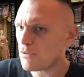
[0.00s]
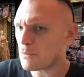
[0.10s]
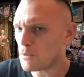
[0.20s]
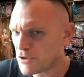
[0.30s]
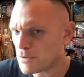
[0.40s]
They
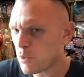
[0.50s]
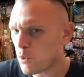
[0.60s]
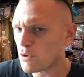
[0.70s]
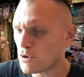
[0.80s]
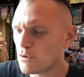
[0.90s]
will
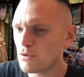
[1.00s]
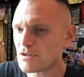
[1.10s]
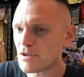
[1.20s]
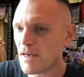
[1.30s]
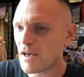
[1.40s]
deport you,
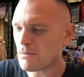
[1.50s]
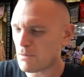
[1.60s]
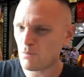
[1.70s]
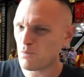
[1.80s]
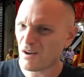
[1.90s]
this and that. And I'm
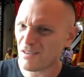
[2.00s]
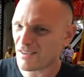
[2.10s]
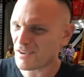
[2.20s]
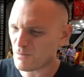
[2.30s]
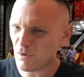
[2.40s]
like, what?
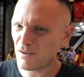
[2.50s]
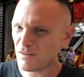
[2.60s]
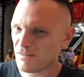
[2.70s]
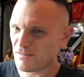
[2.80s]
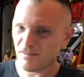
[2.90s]
Like, what?